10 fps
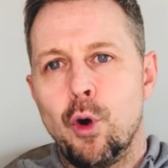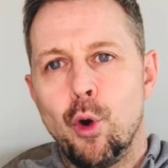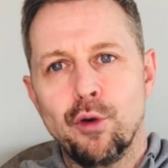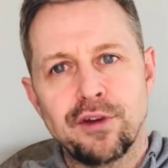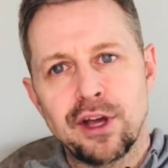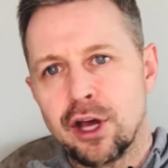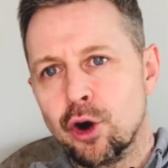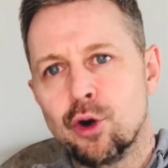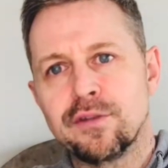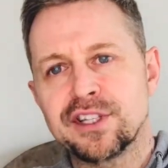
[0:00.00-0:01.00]

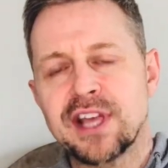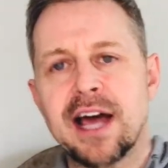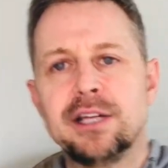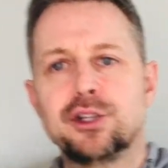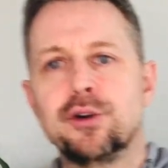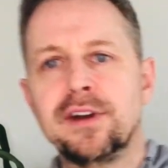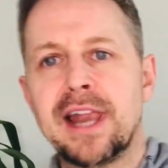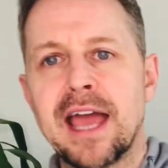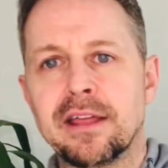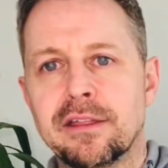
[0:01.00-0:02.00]
Oversized, over
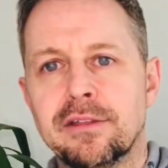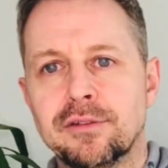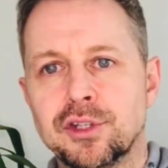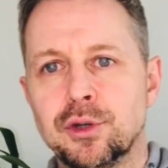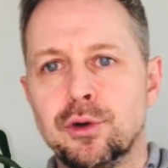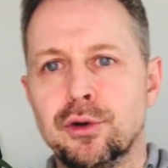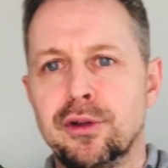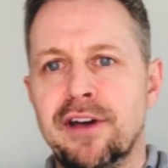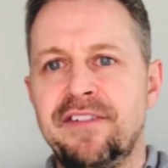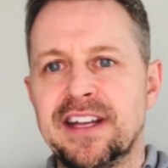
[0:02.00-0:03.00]
length,
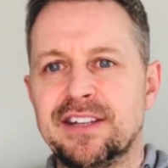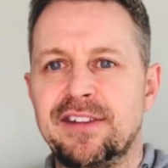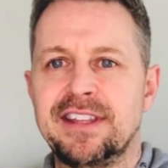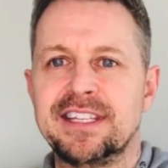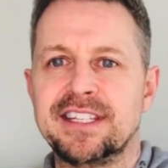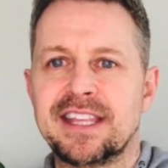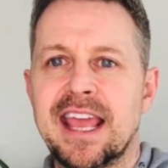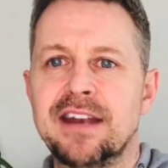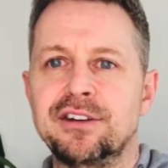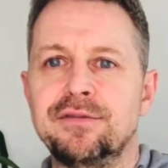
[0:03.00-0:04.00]
so effectively this is the
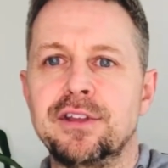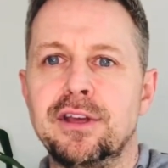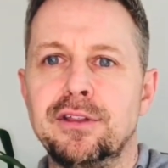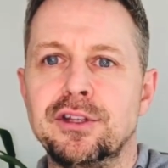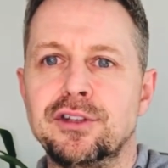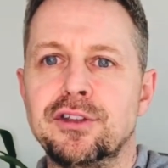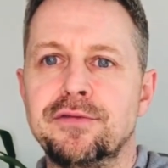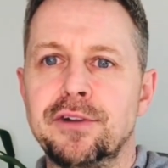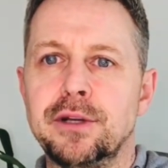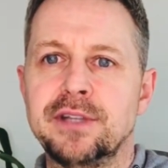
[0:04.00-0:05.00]
end of the
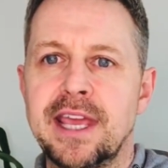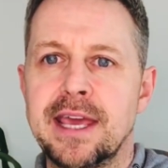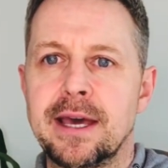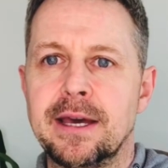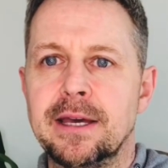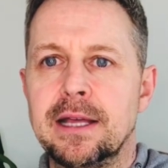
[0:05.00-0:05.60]
flute here,